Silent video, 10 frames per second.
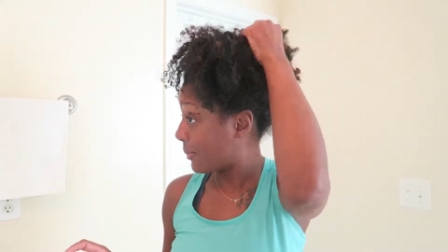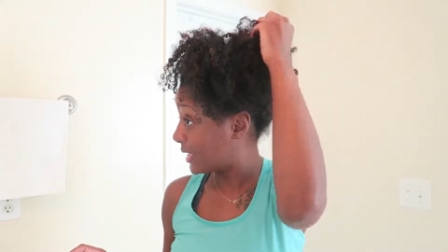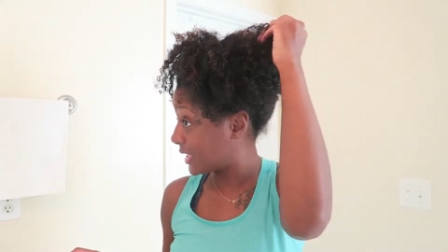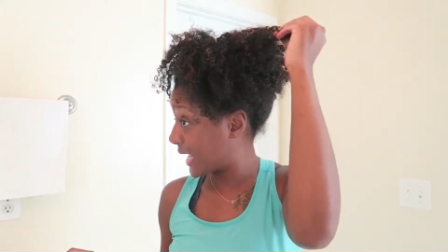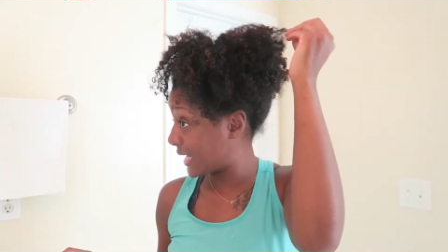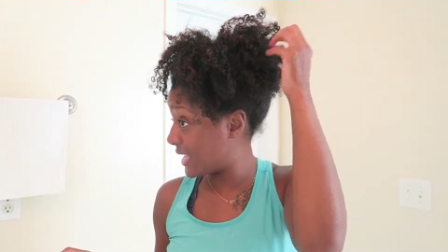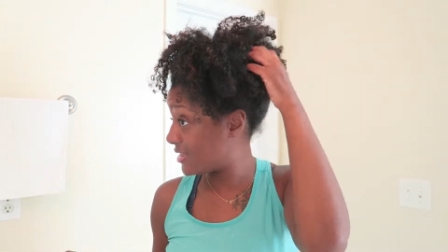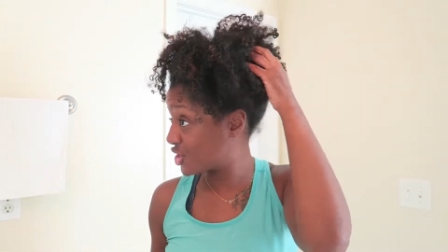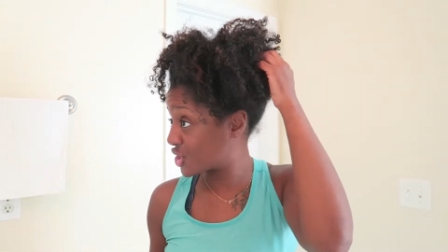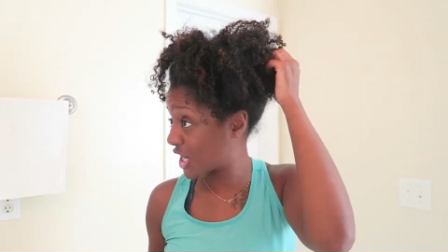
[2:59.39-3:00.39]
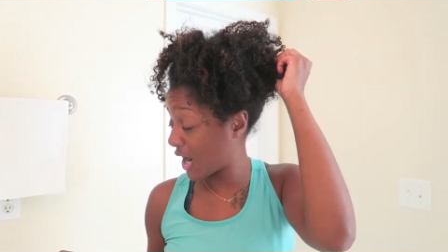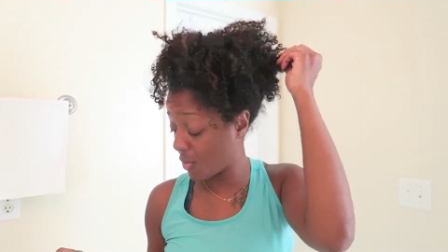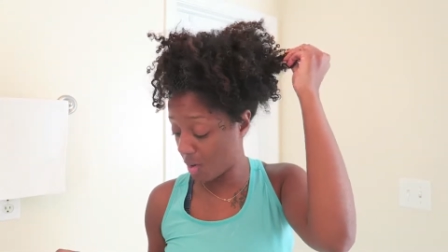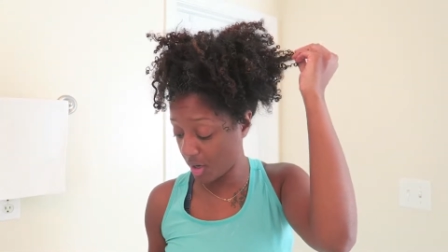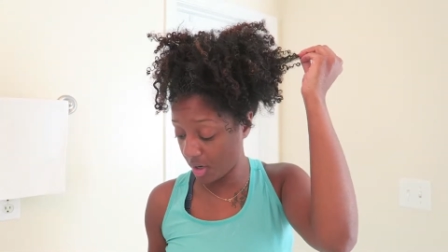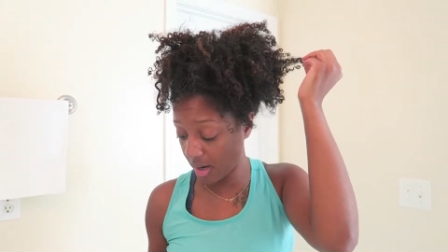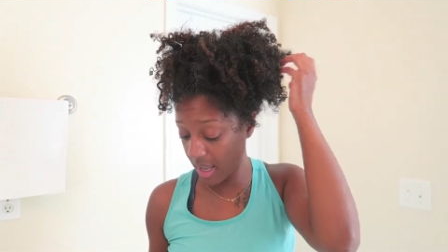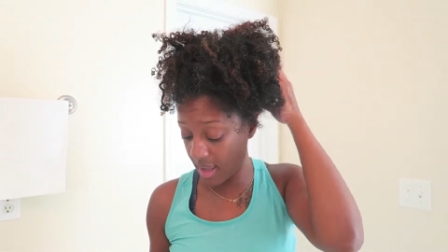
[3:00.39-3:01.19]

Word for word: I'm gonna get in the shower